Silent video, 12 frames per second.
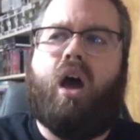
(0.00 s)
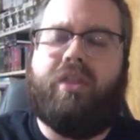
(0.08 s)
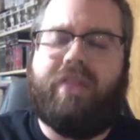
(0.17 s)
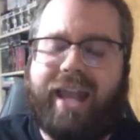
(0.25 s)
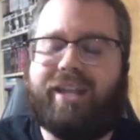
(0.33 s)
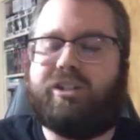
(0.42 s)

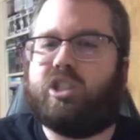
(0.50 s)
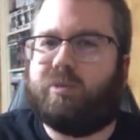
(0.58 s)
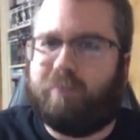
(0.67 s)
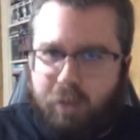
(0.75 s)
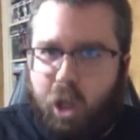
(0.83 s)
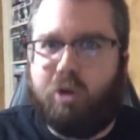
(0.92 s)
that
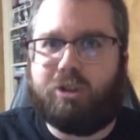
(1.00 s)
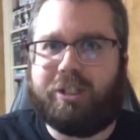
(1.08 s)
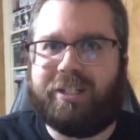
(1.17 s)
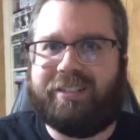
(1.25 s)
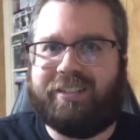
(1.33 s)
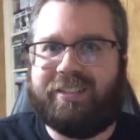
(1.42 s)

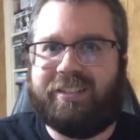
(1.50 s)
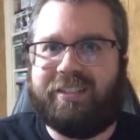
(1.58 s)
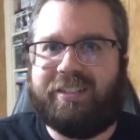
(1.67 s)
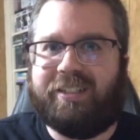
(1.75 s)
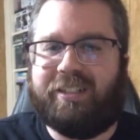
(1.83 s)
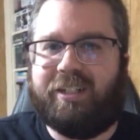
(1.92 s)
explosion
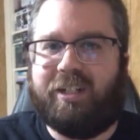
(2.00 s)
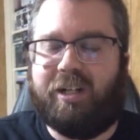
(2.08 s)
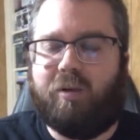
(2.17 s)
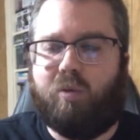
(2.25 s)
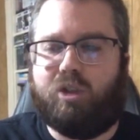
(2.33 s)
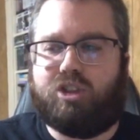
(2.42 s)

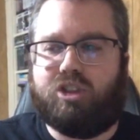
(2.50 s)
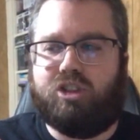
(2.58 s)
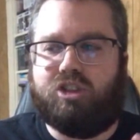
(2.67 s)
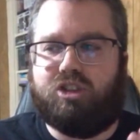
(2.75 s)
was